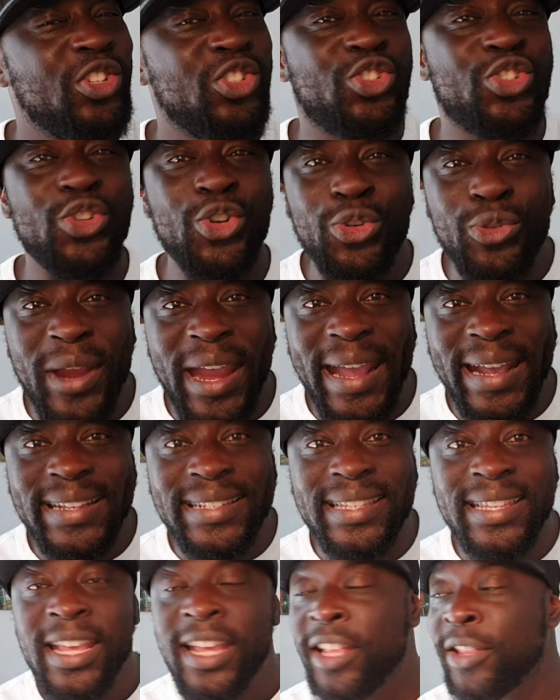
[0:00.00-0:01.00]

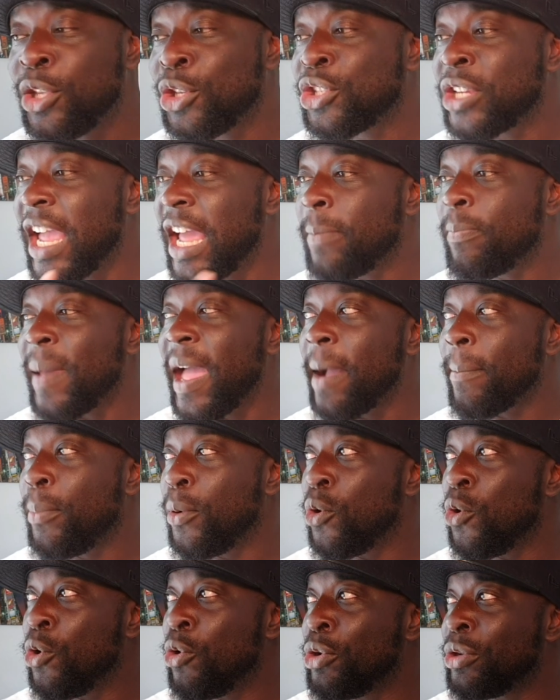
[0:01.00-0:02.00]
Durex, the Shattered
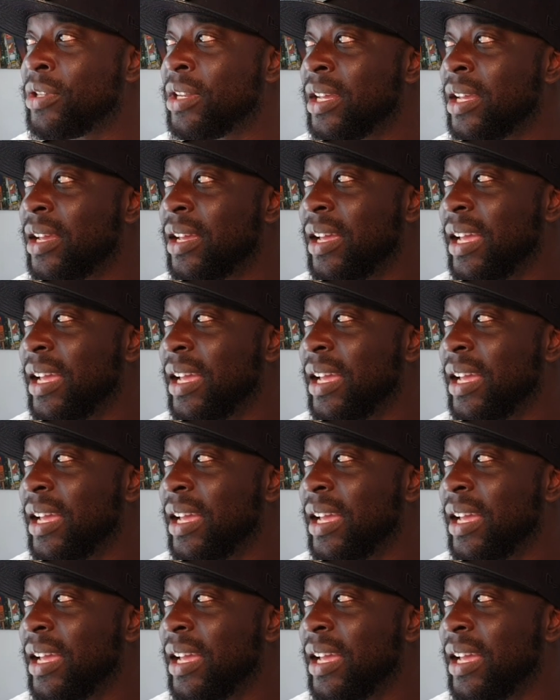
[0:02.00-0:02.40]
Backboard,